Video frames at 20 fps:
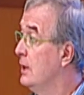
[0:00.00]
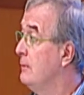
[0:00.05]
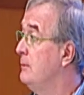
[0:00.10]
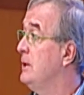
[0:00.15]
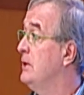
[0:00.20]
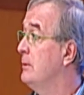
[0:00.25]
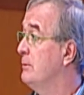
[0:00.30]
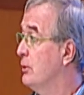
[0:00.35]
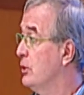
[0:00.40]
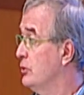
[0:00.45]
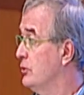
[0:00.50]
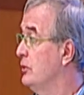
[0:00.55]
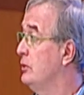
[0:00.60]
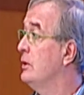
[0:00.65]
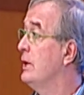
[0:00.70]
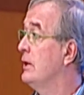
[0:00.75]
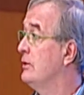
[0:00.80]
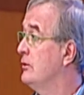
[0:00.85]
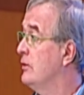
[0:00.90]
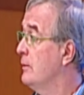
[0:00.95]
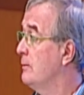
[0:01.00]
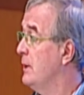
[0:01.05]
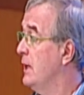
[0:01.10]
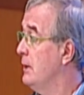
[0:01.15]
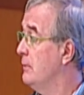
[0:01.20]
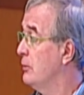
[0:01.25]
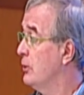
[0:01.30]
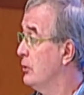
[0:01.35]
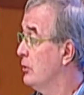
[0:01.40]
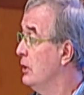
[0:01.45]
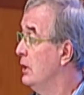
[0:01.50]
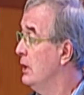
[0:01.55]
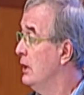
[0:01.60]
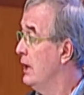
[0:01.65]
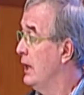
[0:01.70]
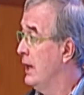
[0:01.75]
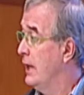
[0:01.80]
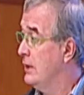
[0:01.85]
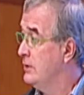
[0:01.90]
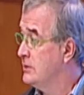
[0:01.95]
be the person who gets the paper
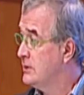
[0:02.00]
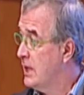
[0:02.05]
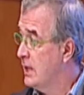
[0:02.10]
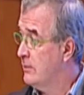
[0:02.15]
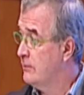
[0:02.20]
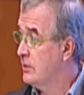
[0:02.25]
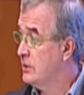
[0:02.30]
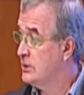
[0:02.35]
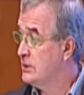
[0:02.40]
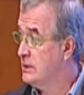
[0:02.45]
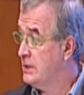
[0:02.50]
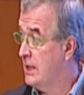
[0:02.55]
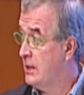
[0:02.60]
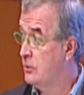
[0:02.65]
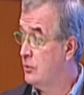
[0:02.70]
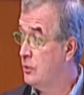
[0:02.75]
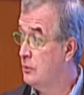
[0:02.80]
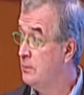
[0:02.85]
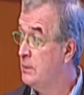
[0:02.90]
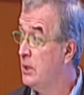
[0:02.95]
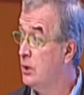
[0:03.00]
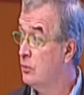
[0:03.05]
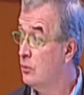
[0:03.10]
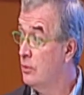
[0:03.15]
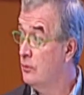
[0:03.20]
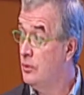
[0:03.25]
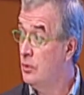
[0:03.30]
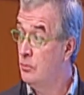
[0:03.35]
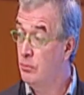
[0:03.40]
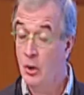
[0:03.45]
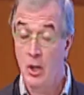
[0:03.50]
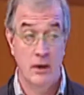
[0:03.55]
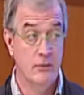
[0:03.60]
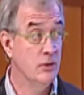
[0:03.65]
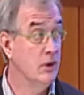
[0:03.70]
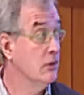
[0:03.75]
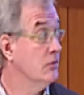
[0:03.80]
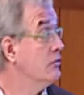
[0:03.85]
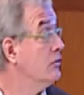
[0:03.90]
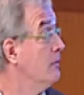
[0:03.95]
instead of the standard peer review
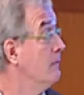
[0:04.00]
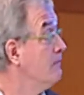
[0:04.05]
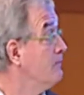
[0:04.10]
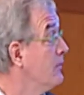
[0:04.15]
process?